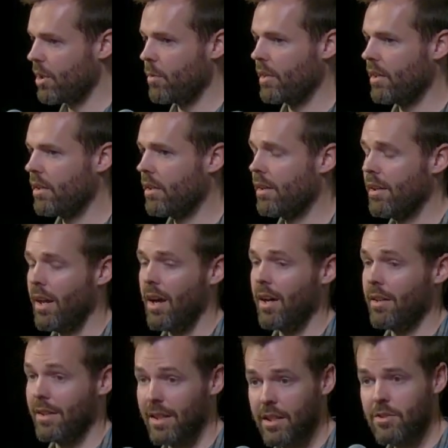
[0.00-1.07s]
going on,
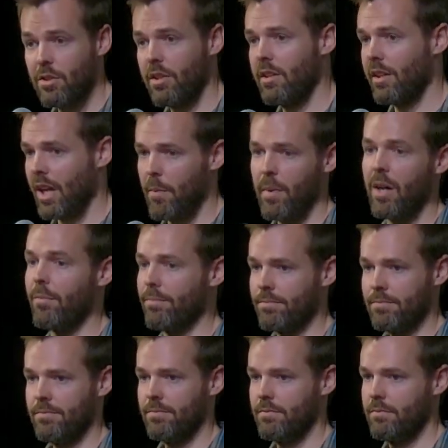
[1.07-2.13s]
uh, needs are going to come up.
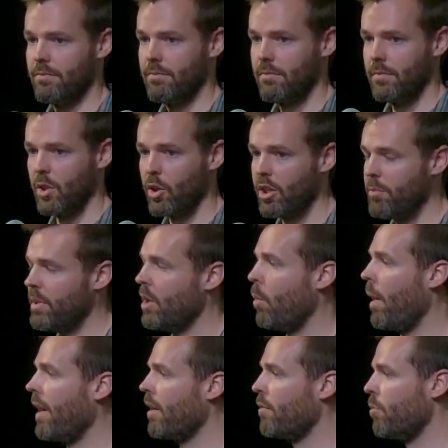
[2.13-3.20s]
You're going to be
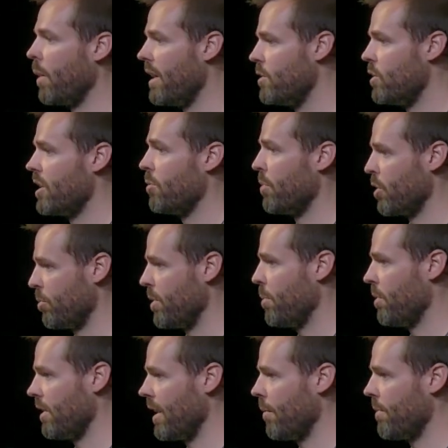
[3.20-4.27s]
aware of ways you can build
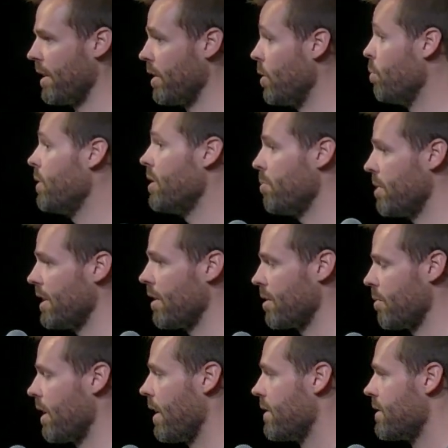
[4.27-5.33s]
people up that you wouldn't be
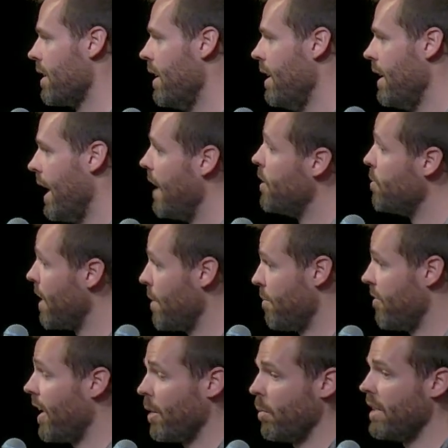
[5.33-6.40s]
otherwise. And you might
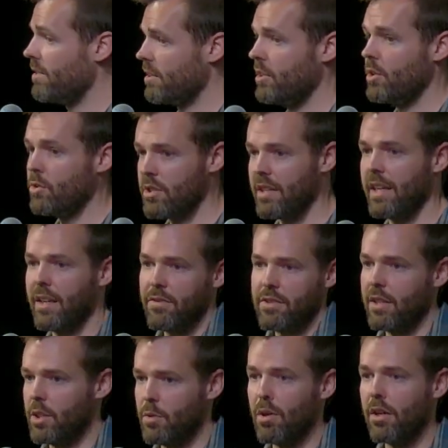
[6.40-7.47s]
find ways to use the gifts
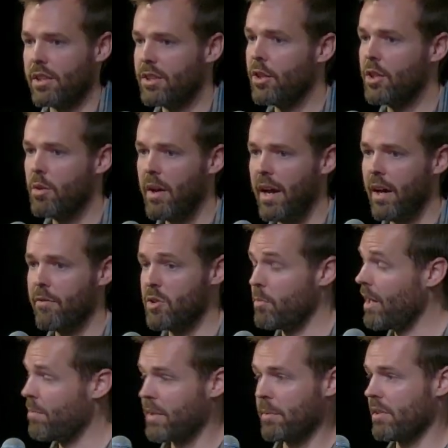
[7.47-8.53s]
that you already know you have. You
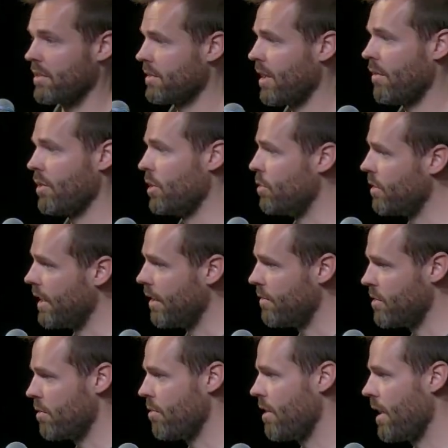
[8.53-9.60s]
might be able to discover new gifts
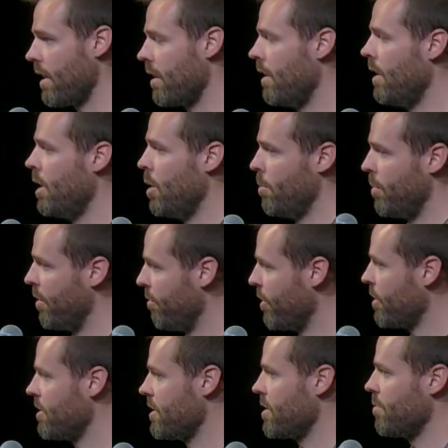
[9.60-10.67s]
through that. But
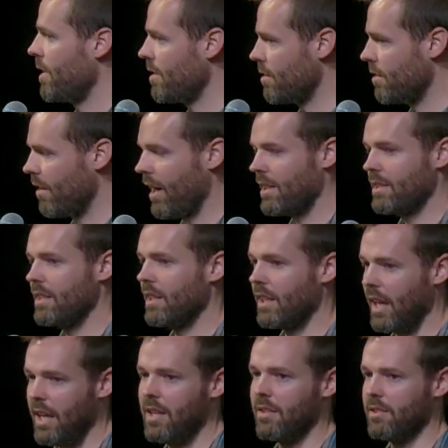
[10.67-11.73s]
first, just make sure you're actually
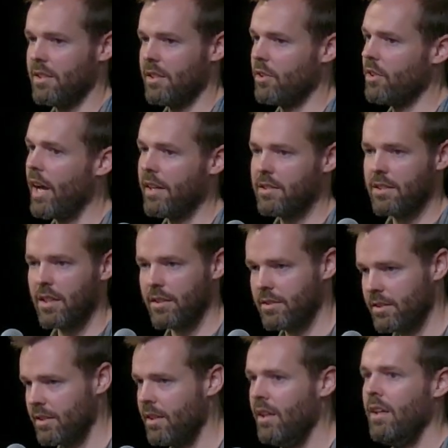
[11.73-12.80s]
engaged and you're not
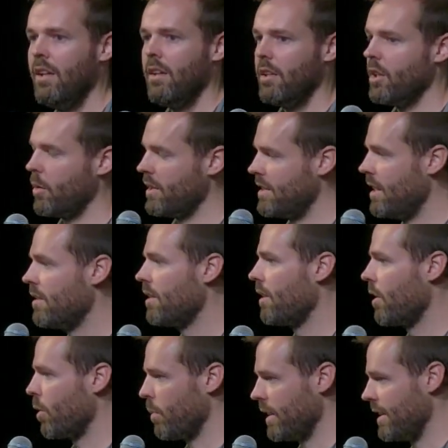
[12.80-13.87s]
just you know, attending
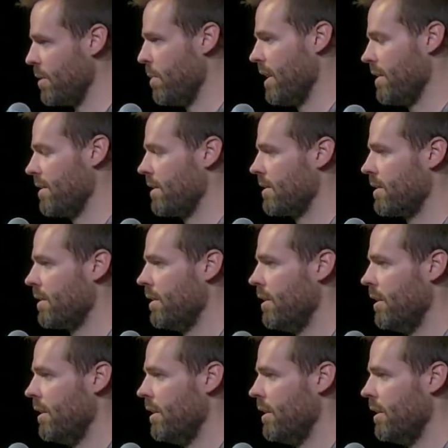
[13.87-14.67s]
on a weekly basis.